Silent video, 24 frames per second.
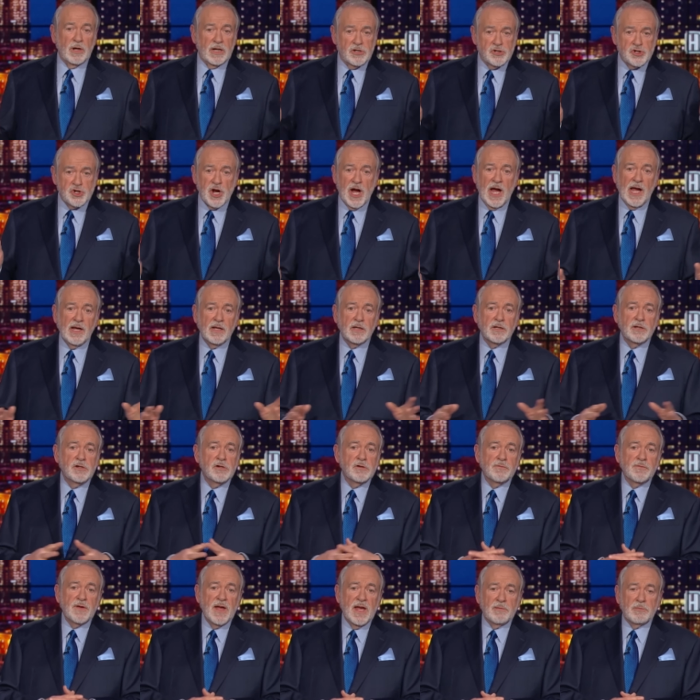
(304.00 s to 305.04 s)
a child in your
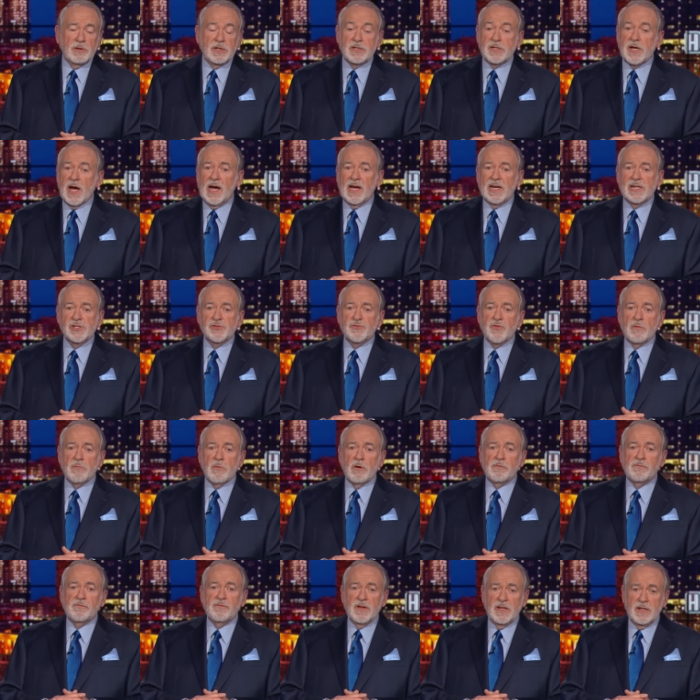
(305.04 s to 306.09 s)
family dies from a
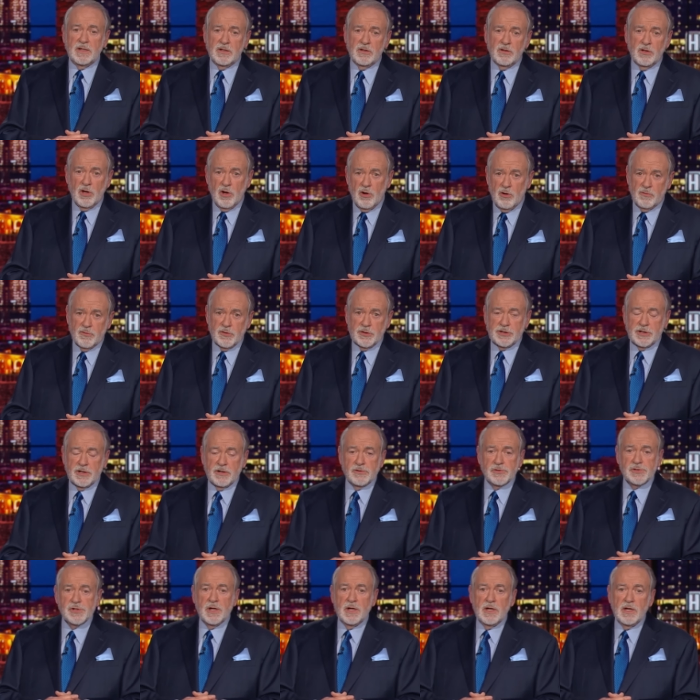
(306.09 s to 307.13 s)
fentanyl
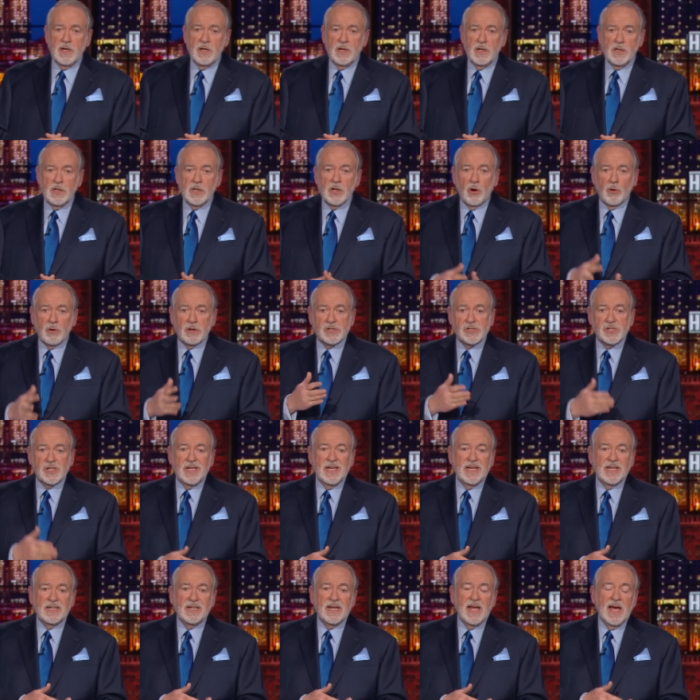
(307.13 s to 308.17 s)
overdose or is
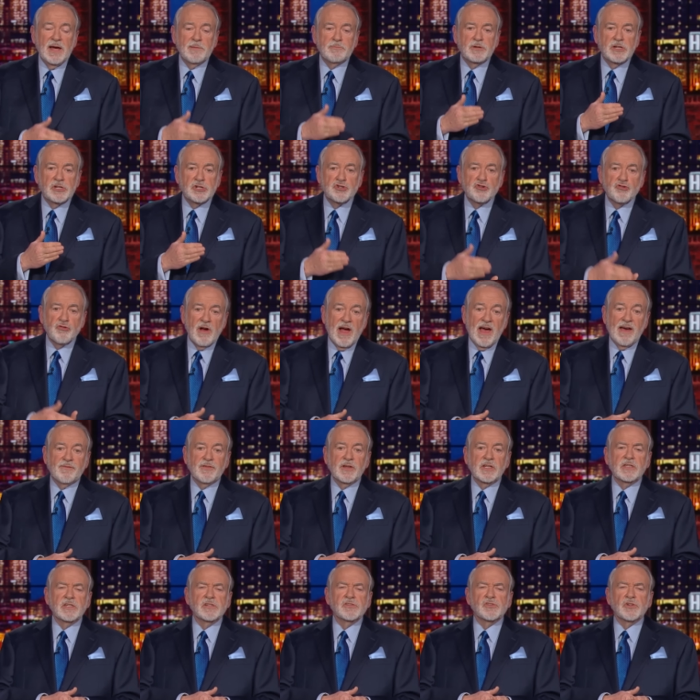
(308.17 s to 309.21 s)
kidnapped and
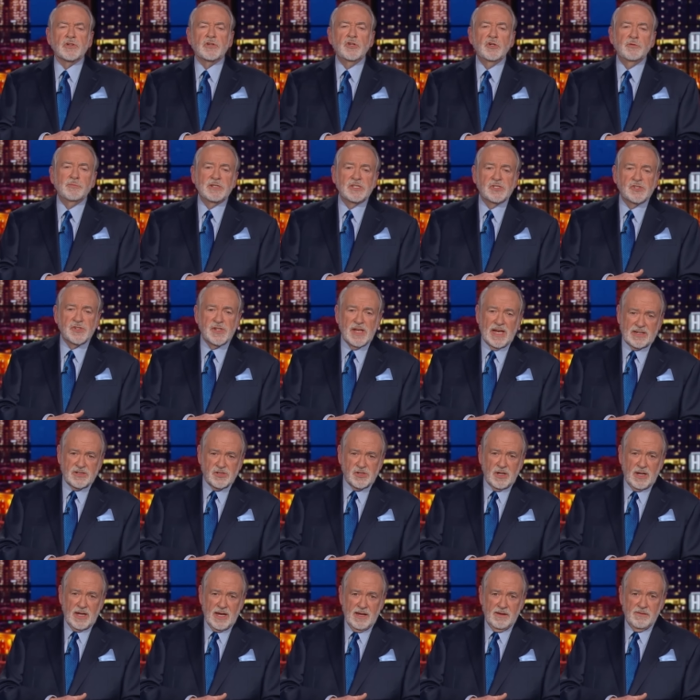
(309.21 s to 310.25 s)
trafficked as a human sex
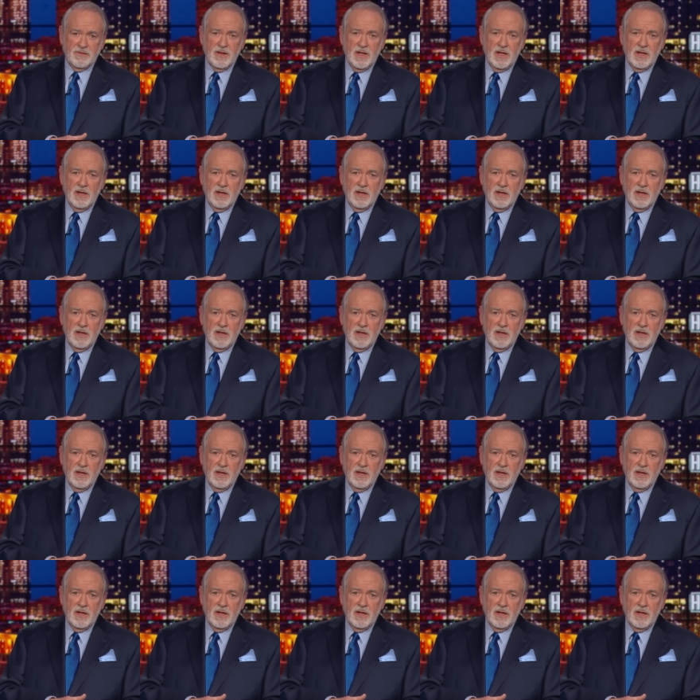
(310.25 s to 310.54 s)
slave.